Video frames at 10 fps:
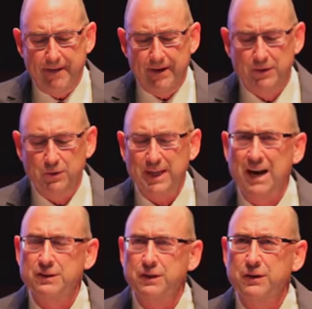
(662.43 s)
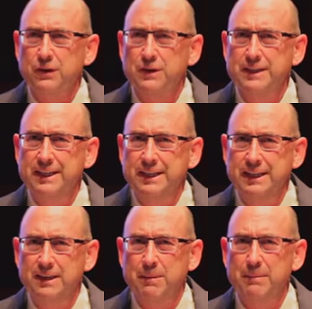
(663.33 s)
In
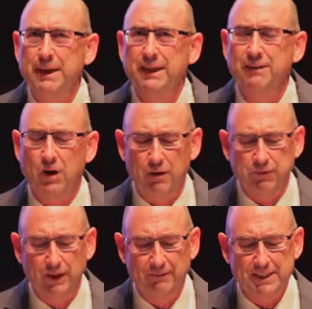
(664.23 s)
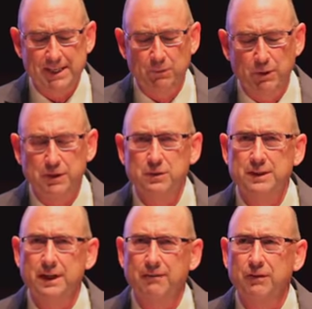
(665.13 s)
2013, by making them off limits, they
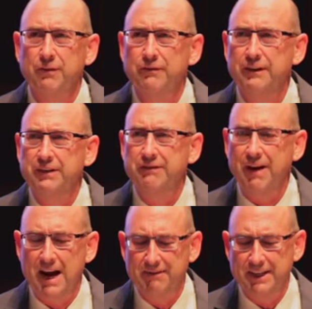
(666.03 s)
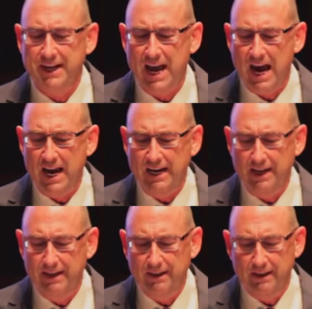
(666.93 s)
reduced the number from 55 to 9.
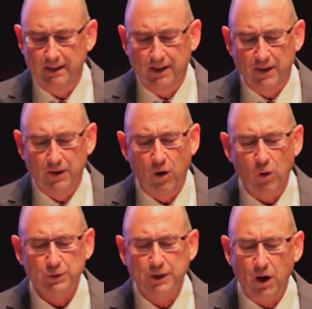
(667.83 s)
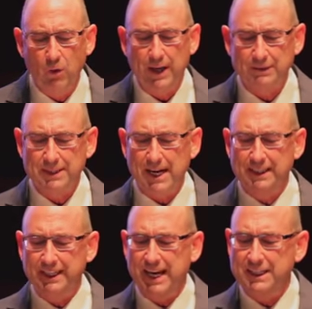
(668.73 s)
The whole tone outside
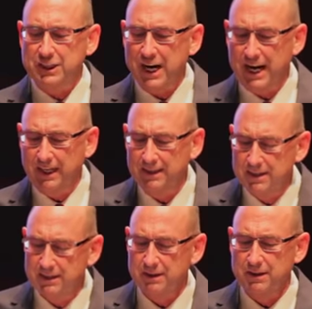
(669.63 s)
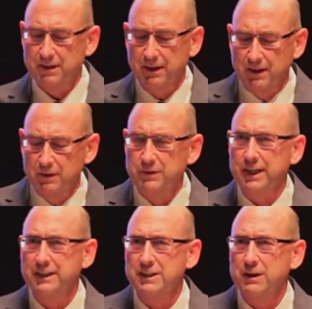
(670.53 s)
the gate changed.
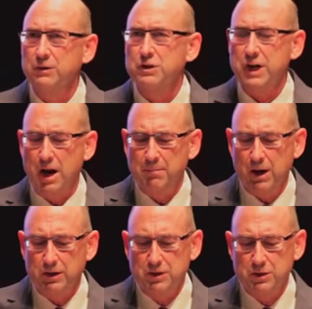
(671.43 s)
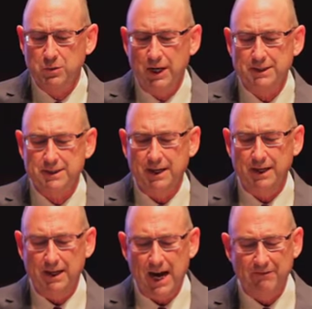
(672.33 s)
Lieutenant General Jean-Marc Jouas
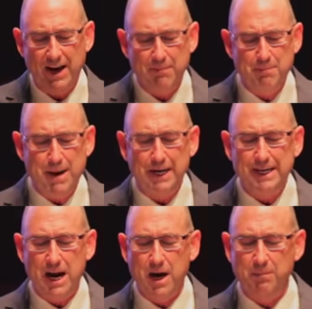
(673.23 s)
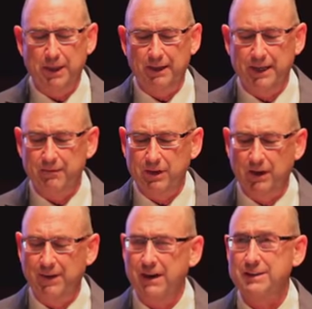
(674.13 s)
said, "I've had many airmen that have
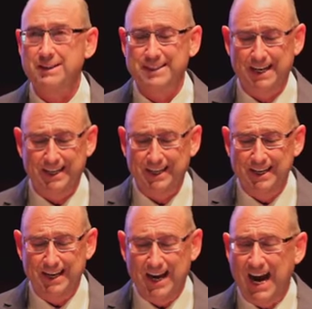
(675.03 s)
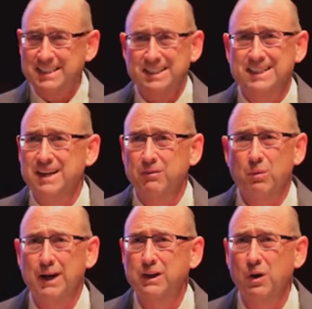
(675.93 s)
come out and said, I just didn't ever
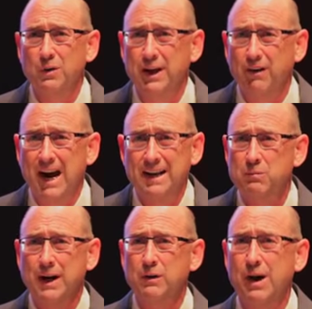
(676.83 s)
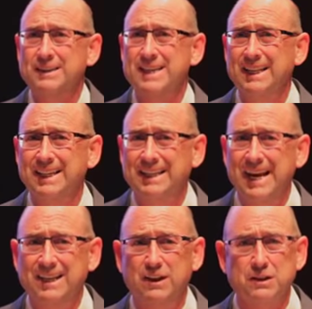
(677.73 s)
want to go there. I didn't want to go outside the
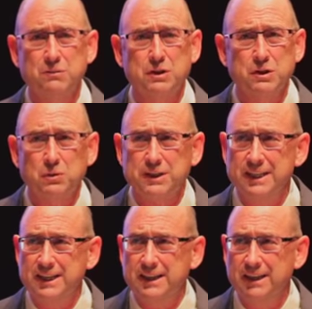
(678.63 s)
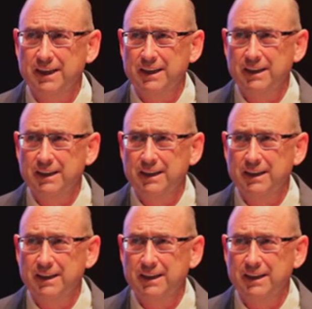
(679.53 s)
gate because it was so seedy."